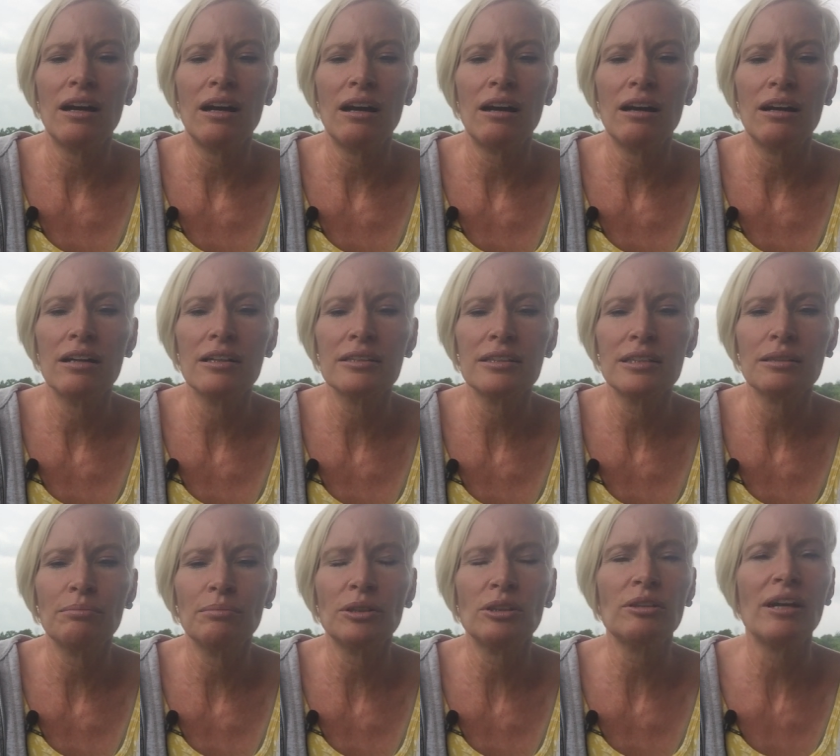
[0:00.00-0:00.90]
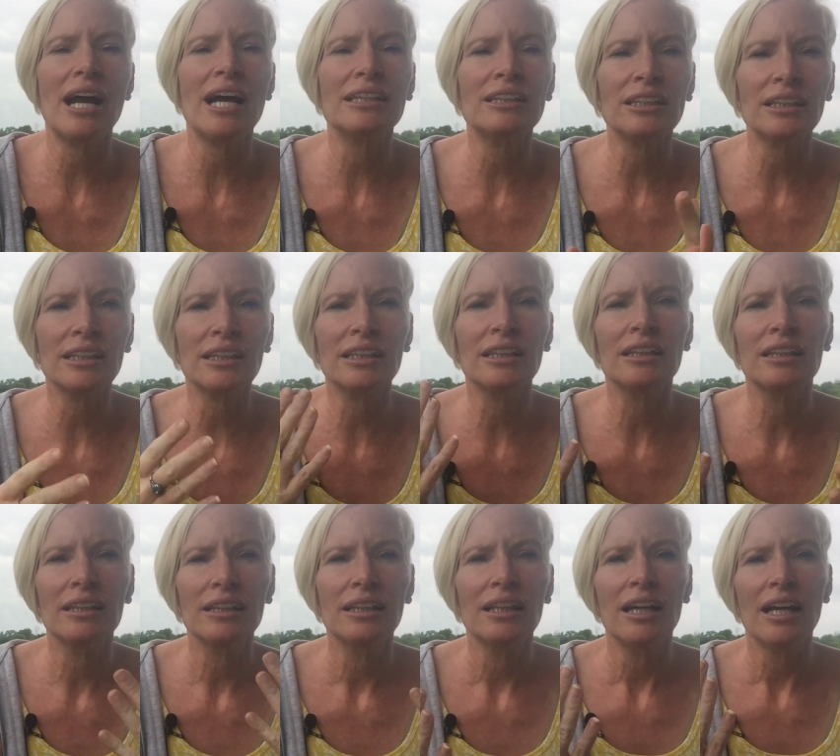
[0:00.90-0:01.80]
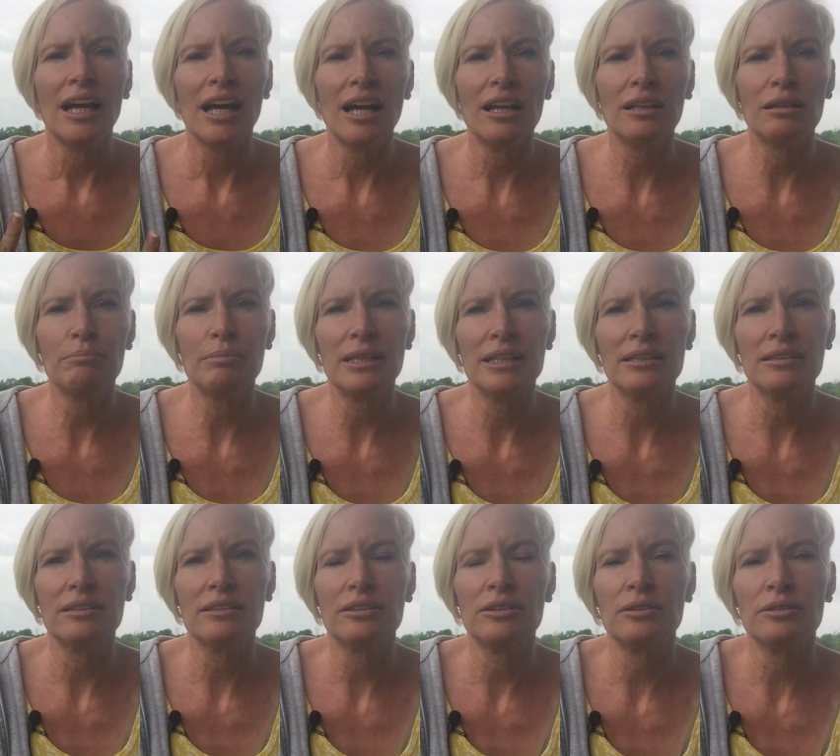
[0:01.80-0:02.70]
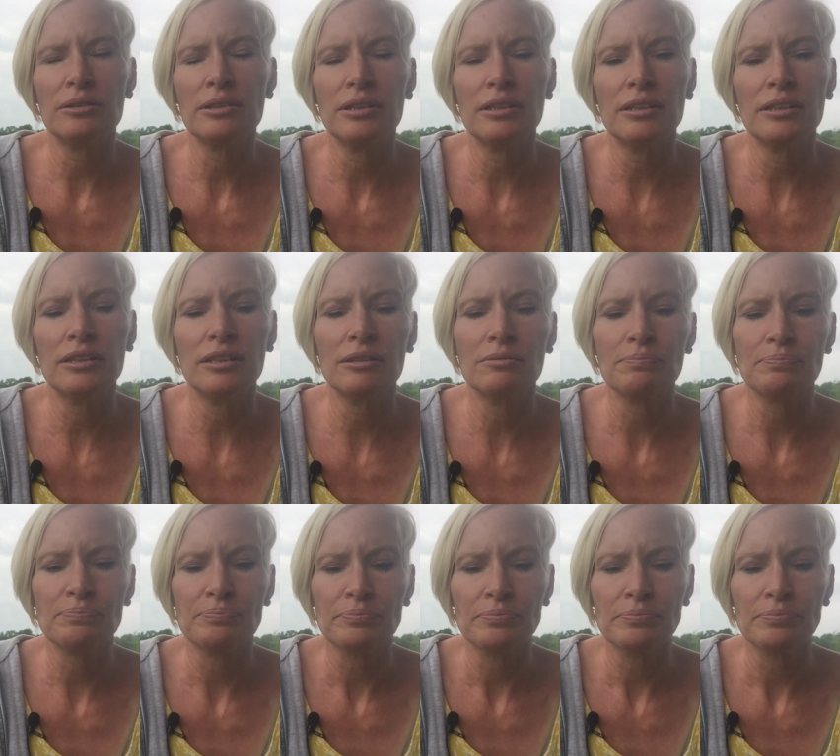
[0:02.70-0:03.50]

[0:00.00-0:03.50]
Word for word: are some tragic elements to her